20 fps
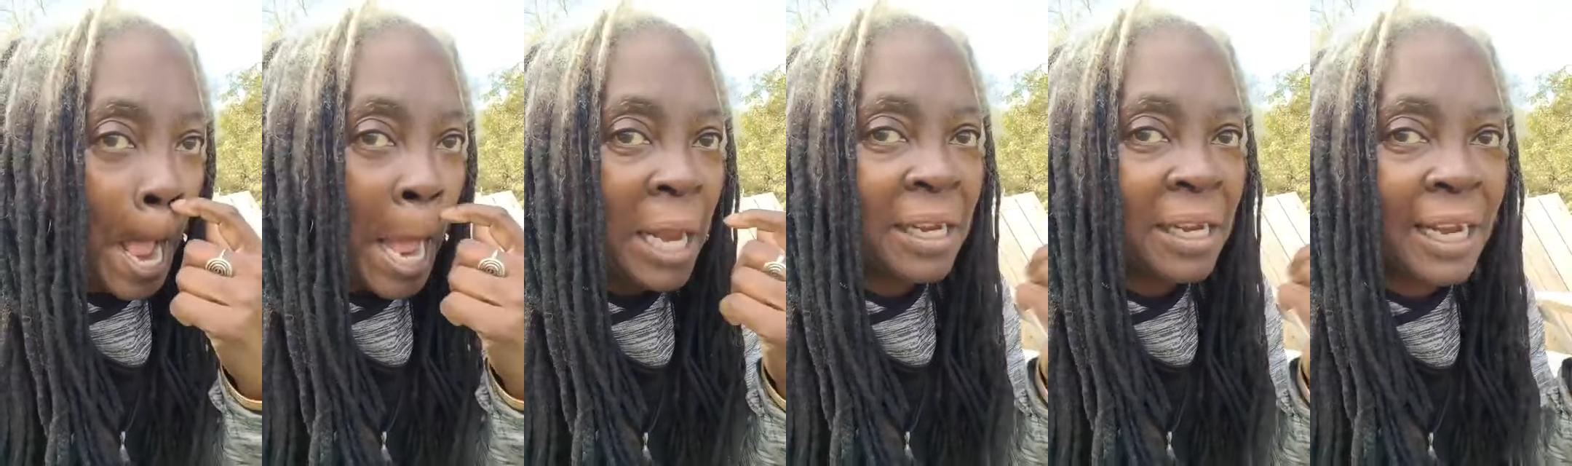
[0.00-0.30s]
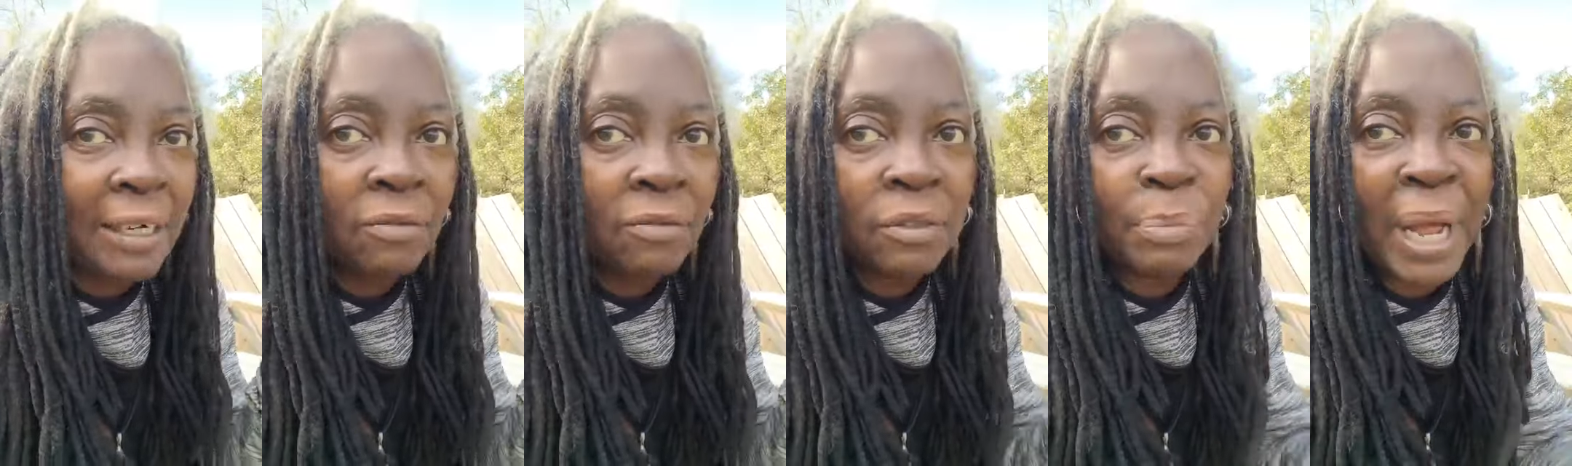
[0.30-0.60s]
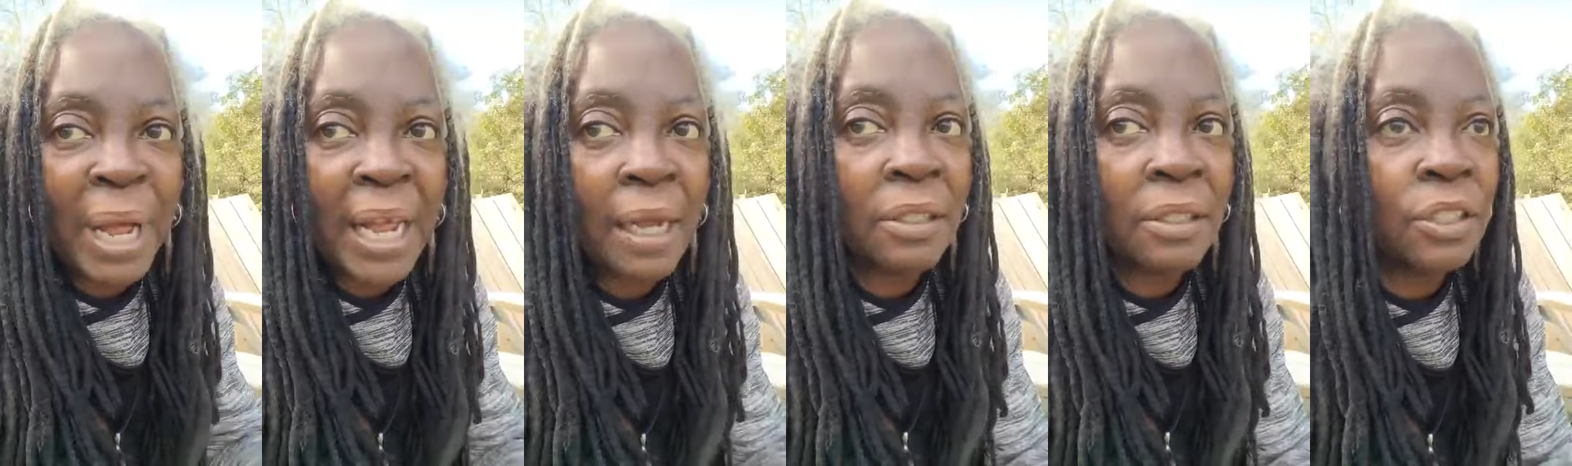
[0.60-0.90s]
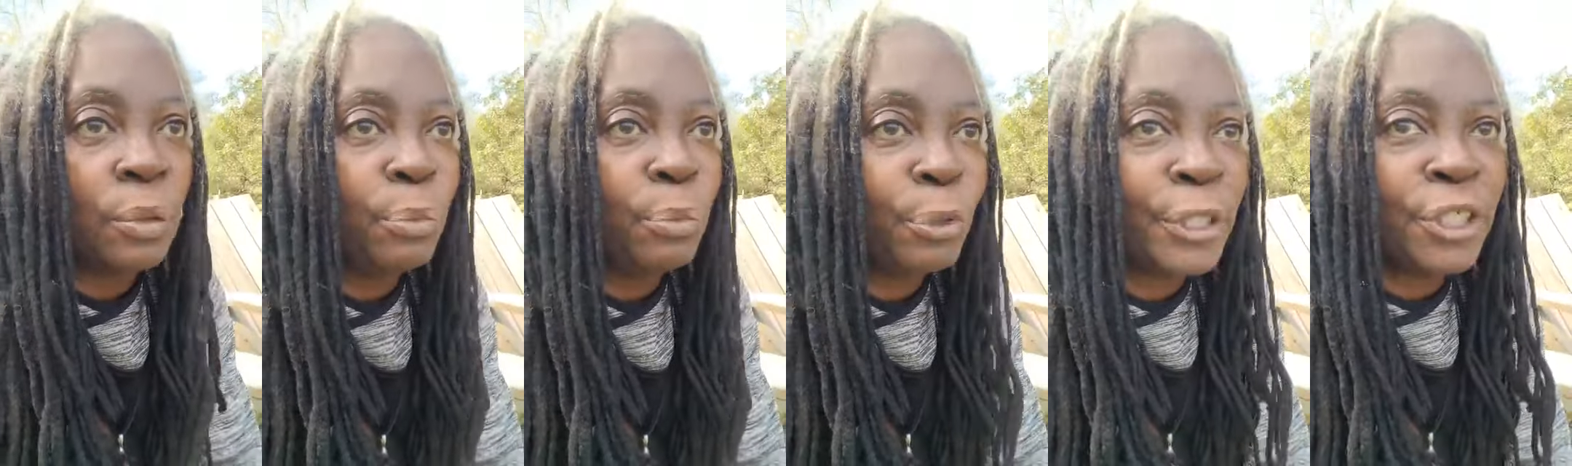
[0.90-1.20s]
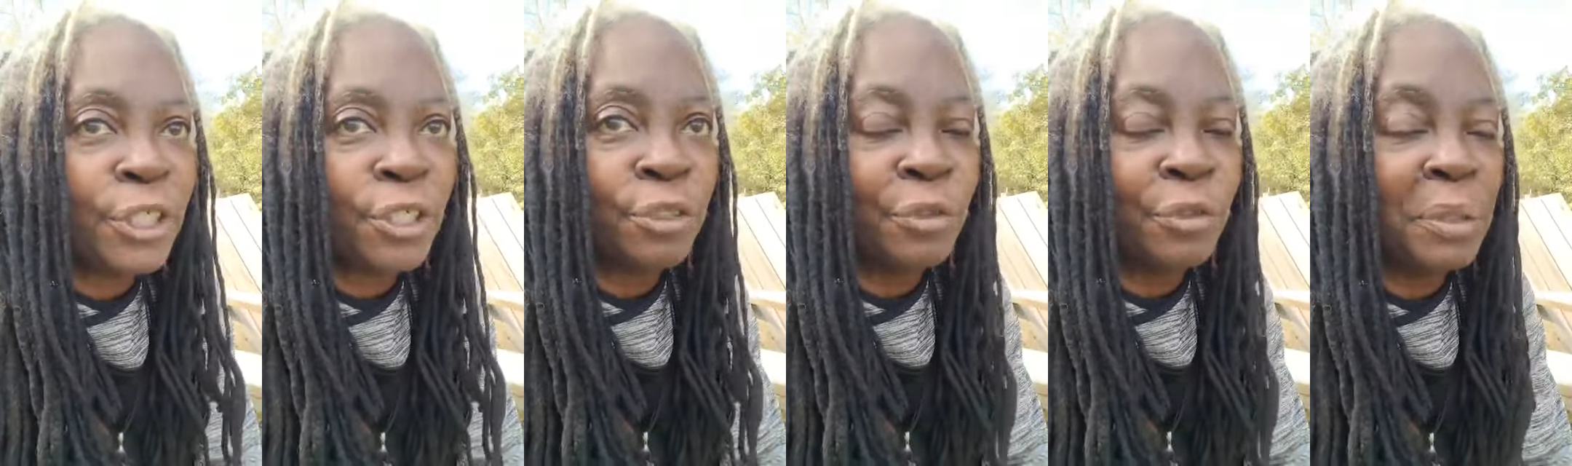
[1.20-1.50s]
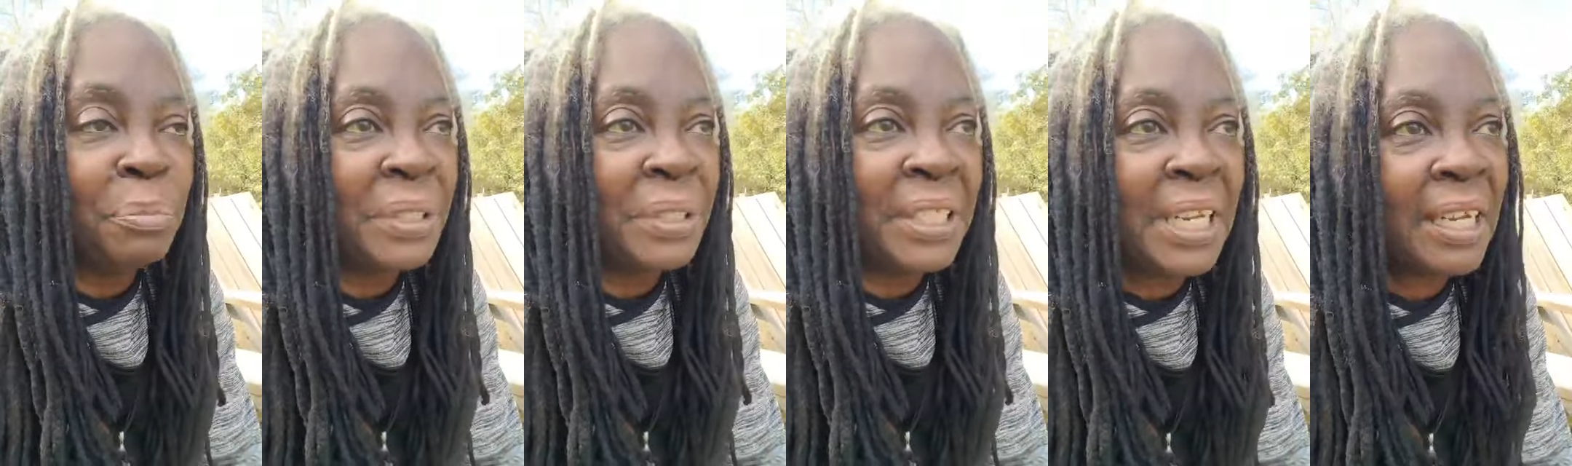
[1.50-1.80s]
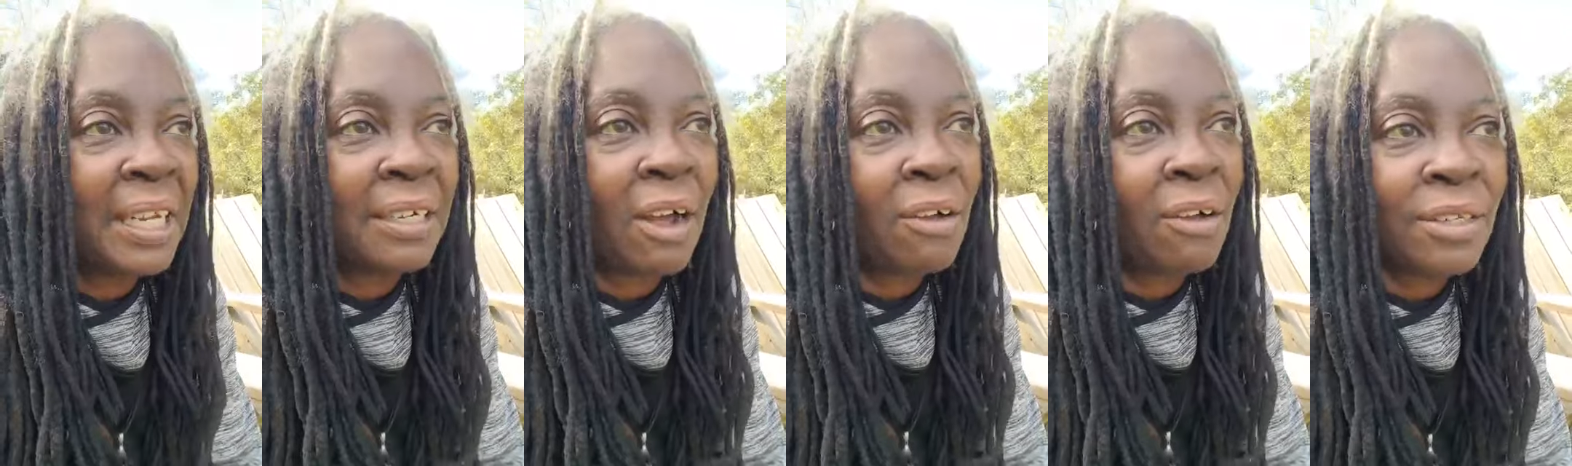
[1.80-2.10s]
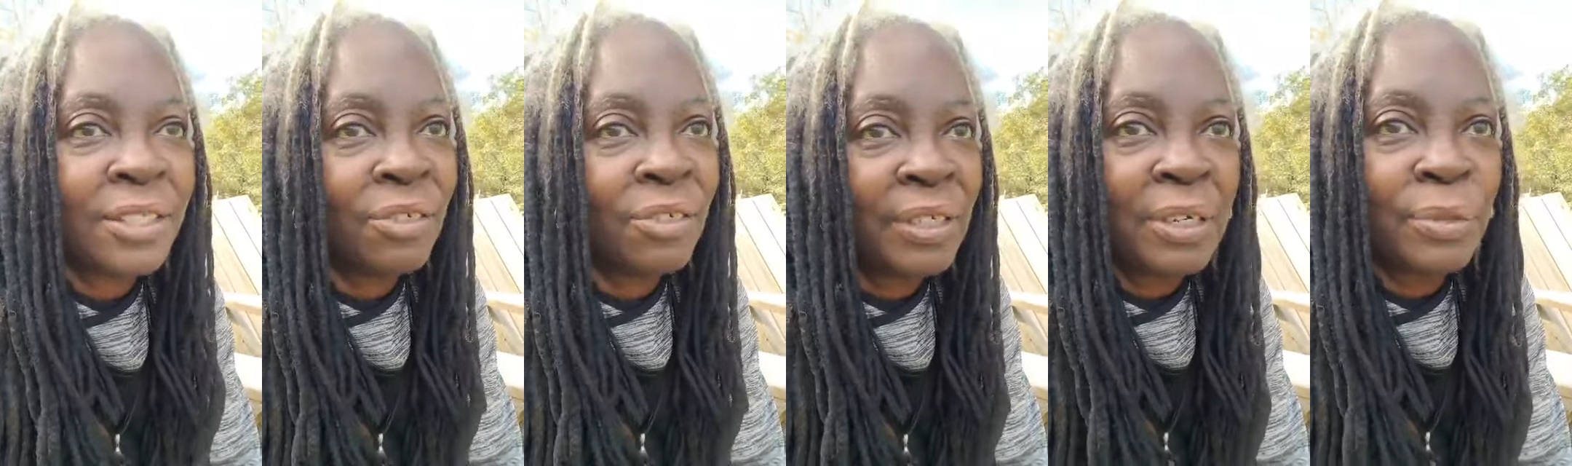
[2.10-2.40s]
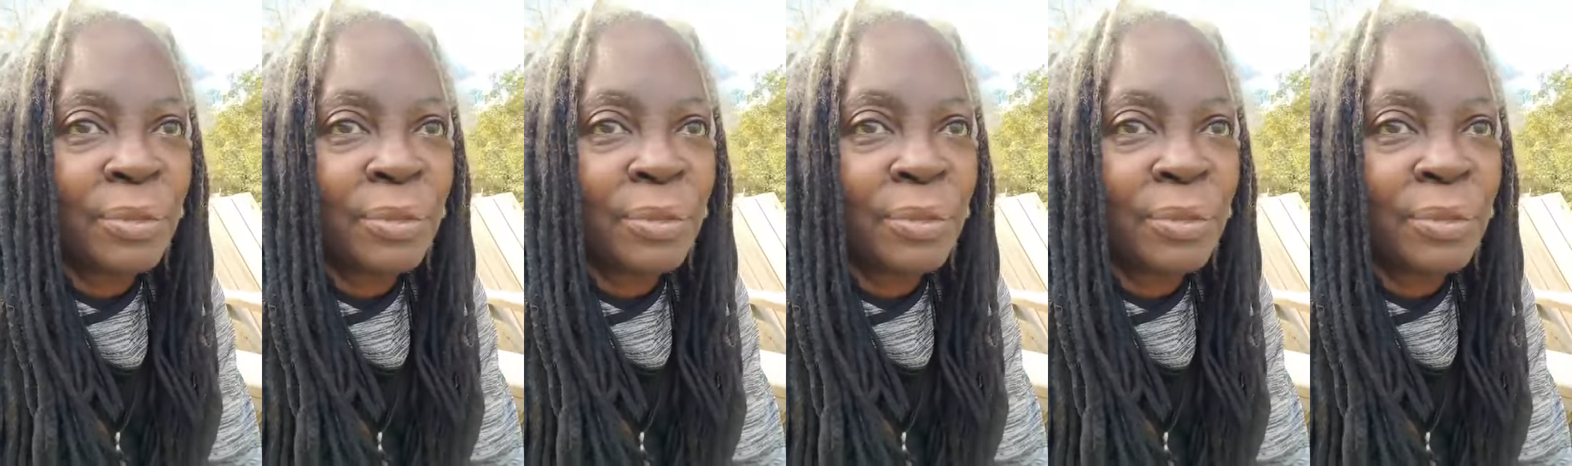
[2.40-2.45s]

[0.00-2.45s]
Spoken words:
like with my house on Bridges Street, but that also